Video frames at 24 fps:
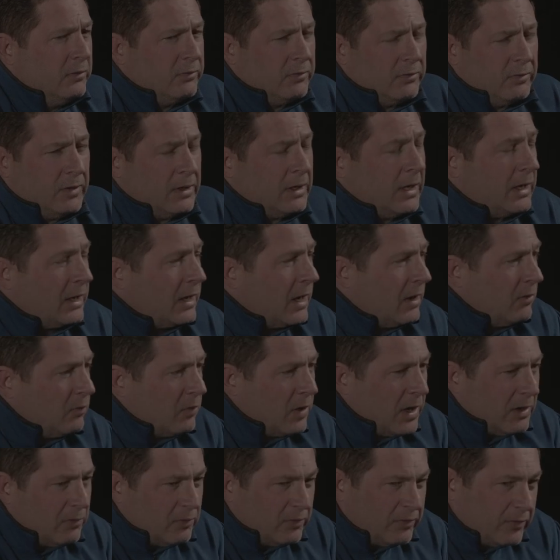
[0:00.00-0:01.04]
So then I
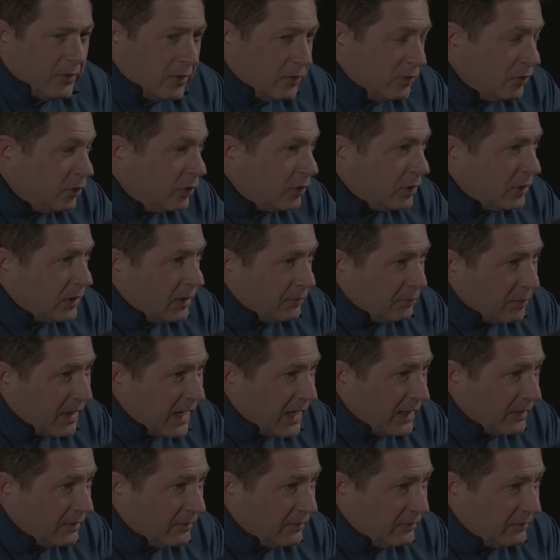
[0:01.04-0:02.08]
got where I would start looking up
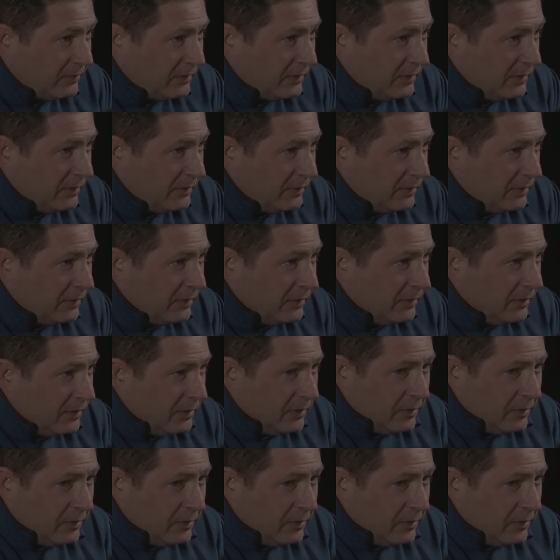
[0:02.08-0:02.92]
policy,